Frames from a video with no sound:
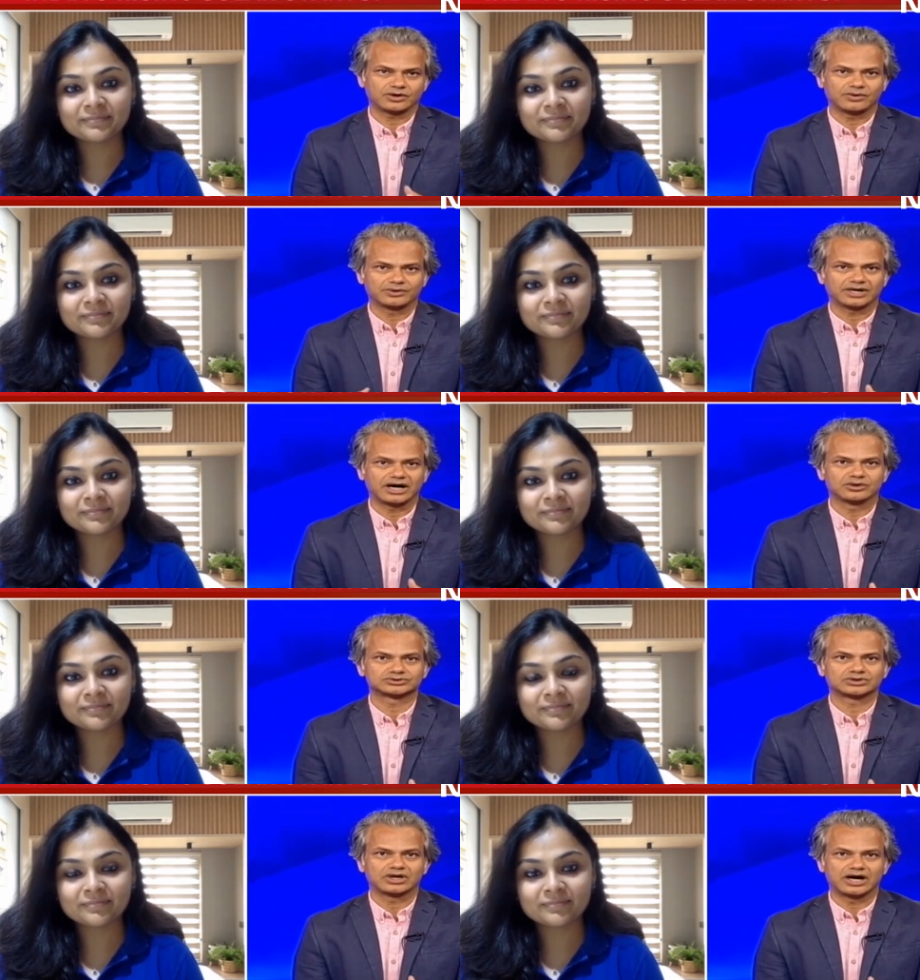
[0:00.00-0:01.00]
Speaker 1: about
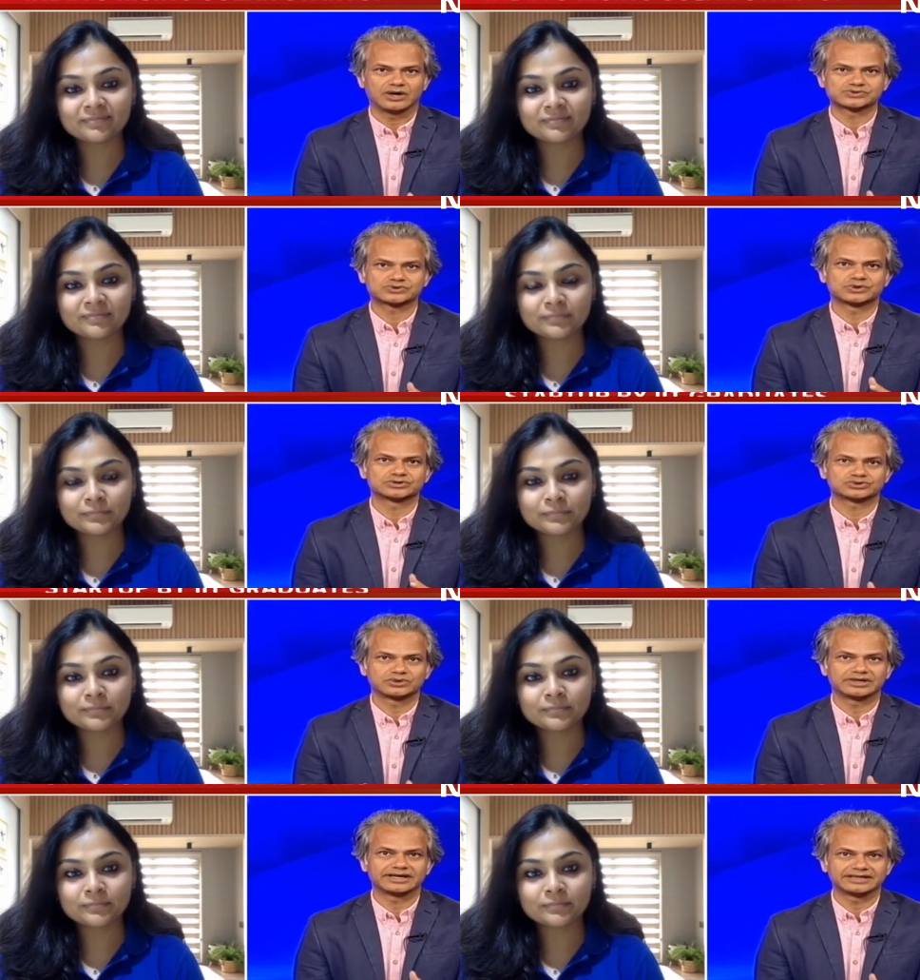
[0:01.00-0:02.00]
household
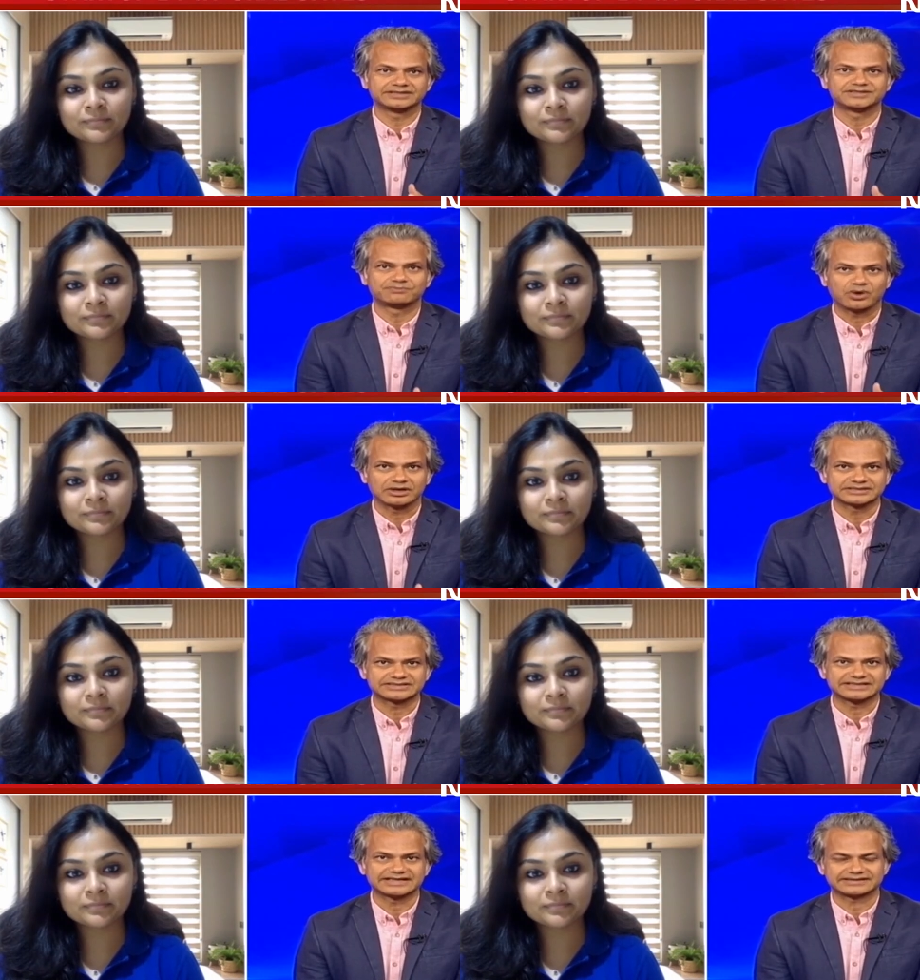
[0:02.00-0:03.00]
solar energy
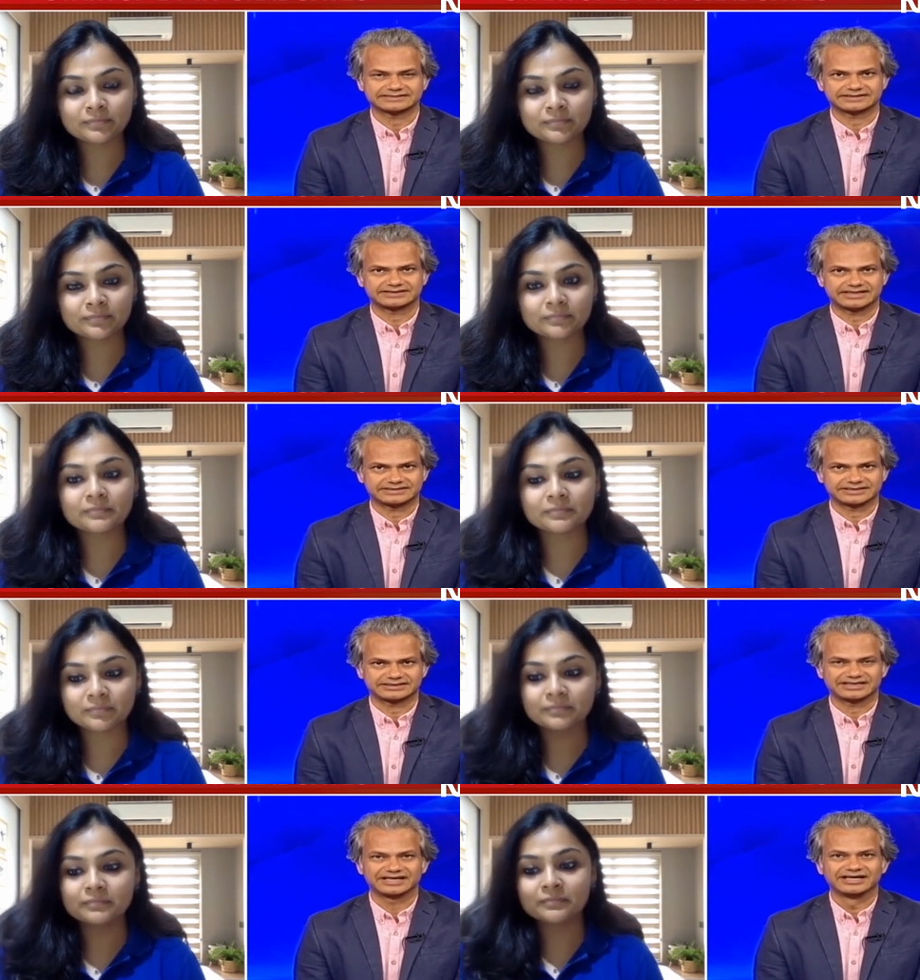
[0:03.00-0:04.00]
policy, etc.,
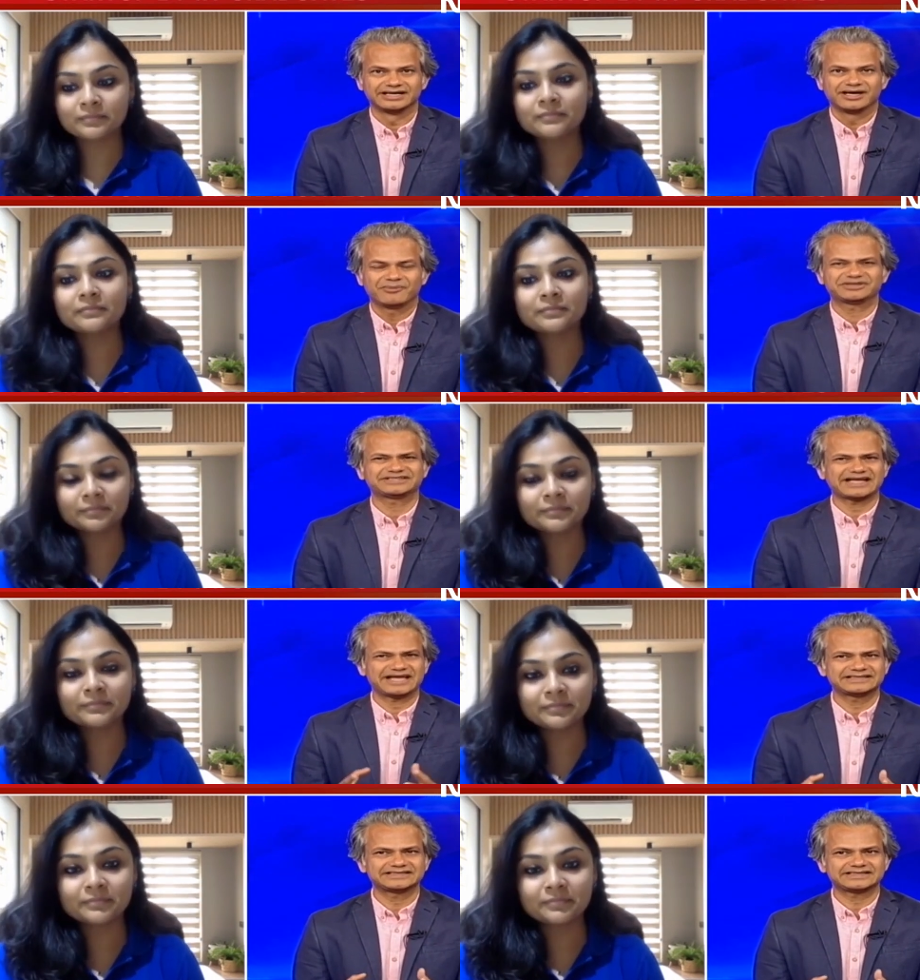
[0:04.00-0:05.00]
etc.
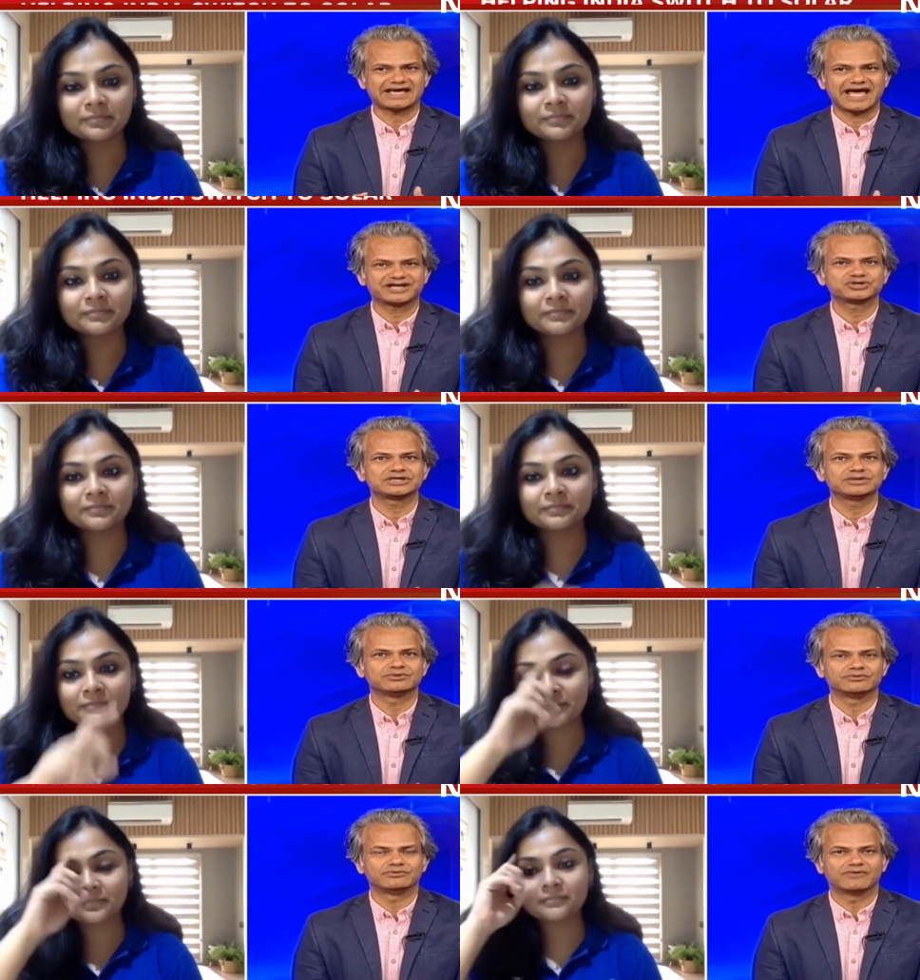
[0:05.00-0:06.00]
But is it
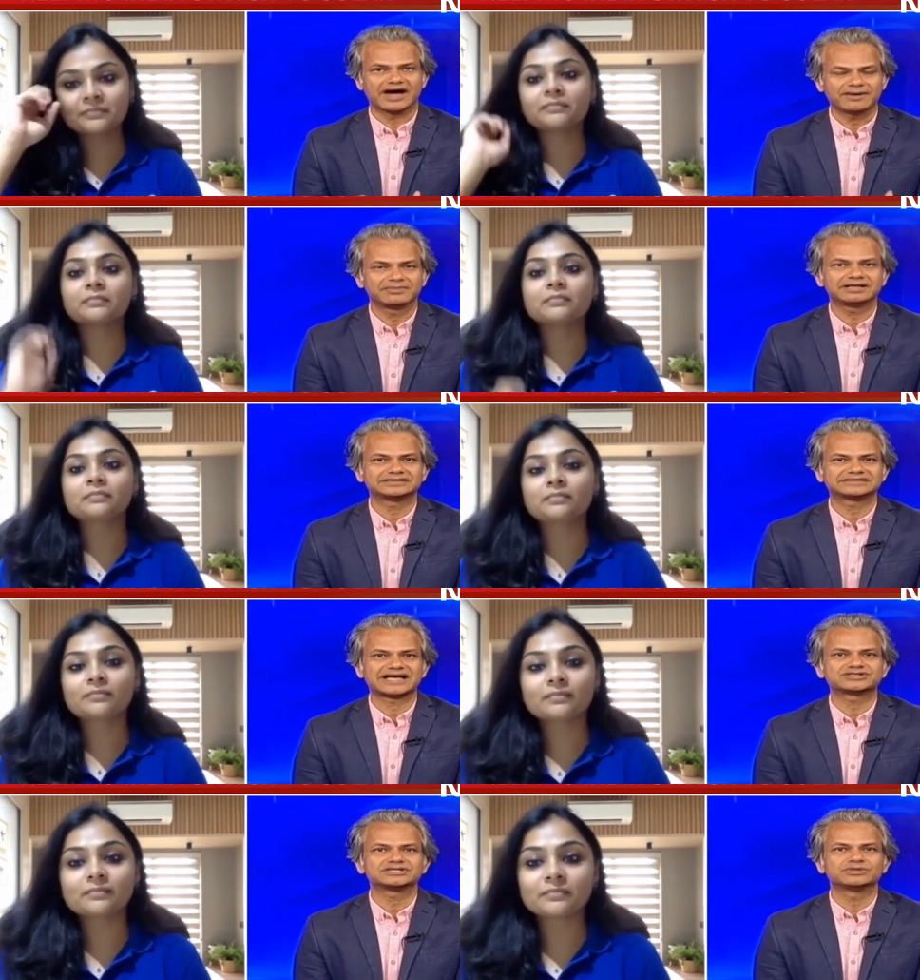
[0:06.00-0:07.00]
actually viable? Is it
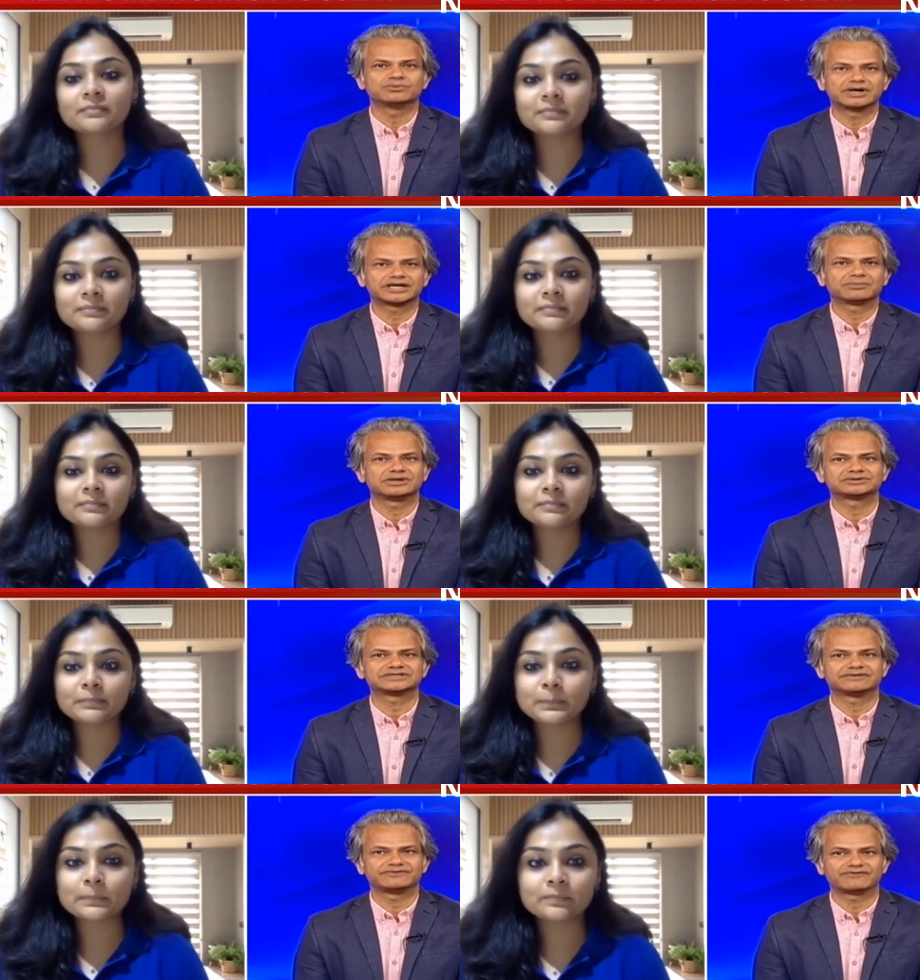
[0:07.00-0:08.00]
actually workable? You
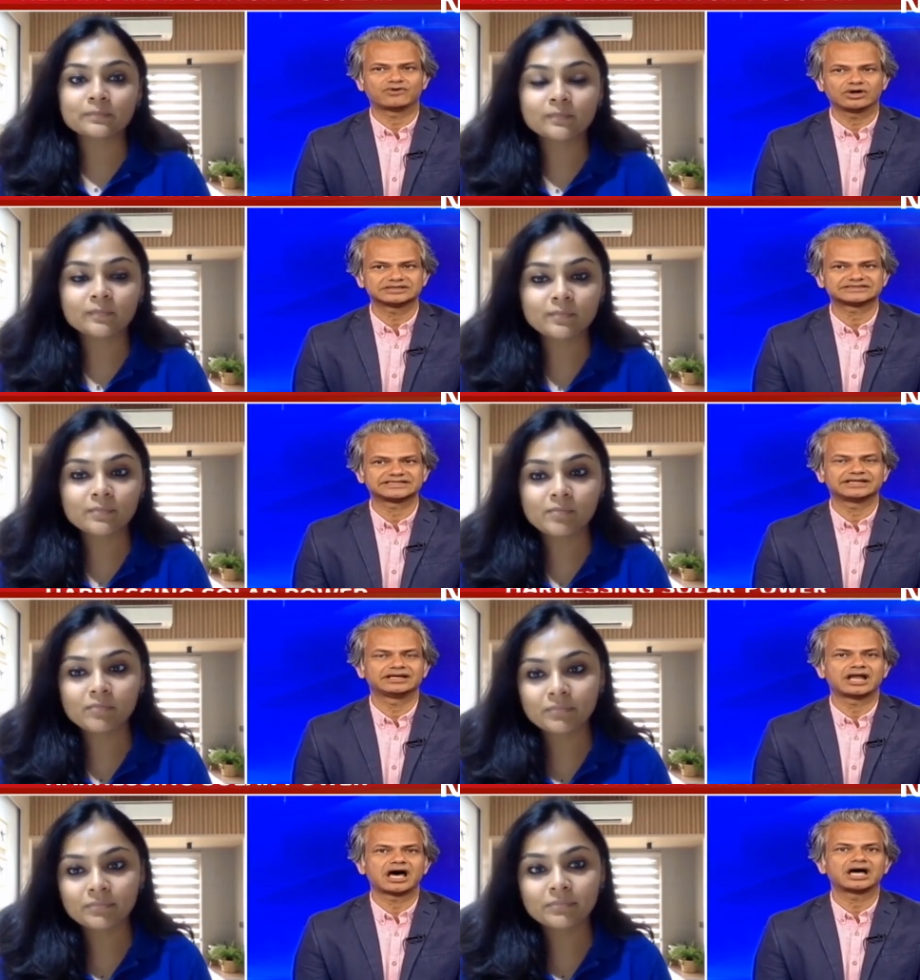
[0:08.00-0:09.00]
see, we have all
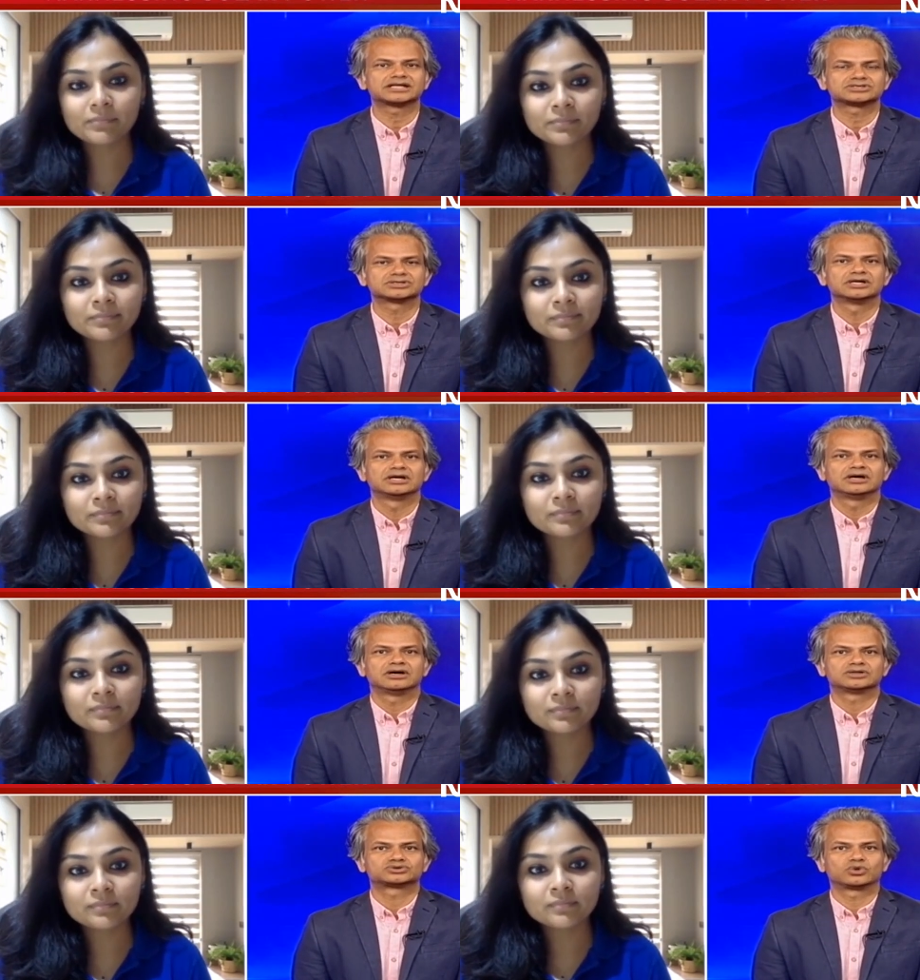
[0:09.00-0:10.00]
seen large
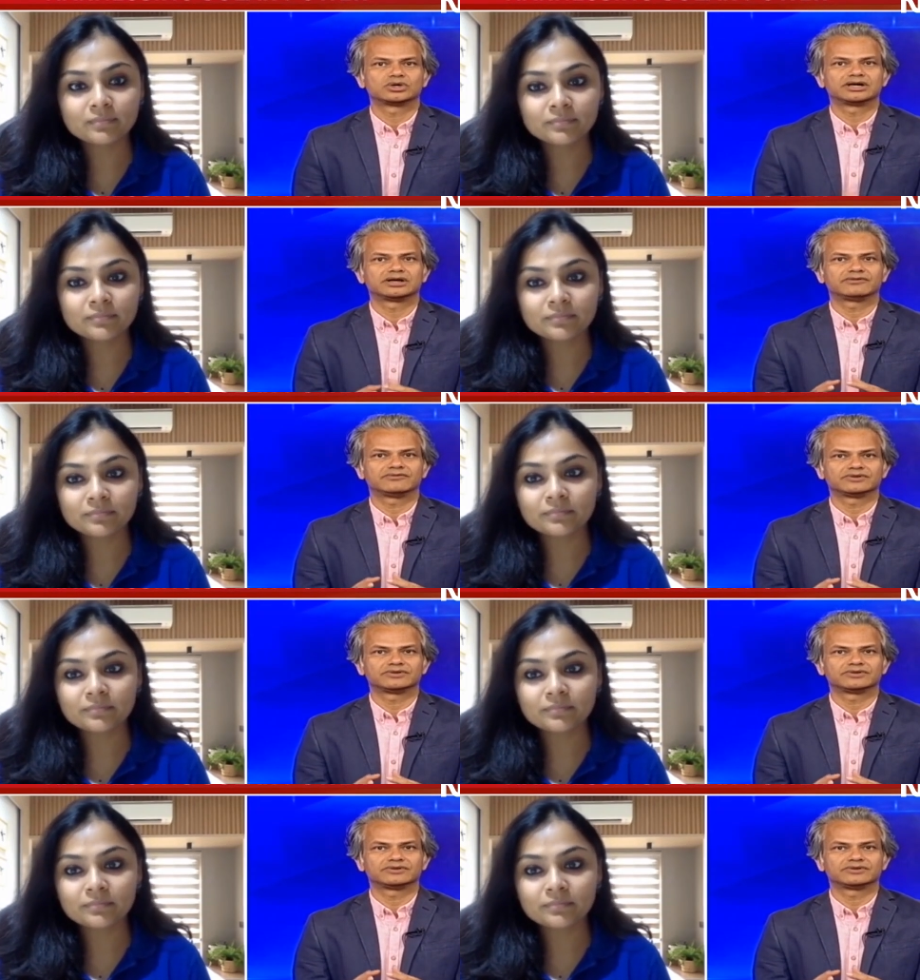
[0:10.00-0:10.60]
solar,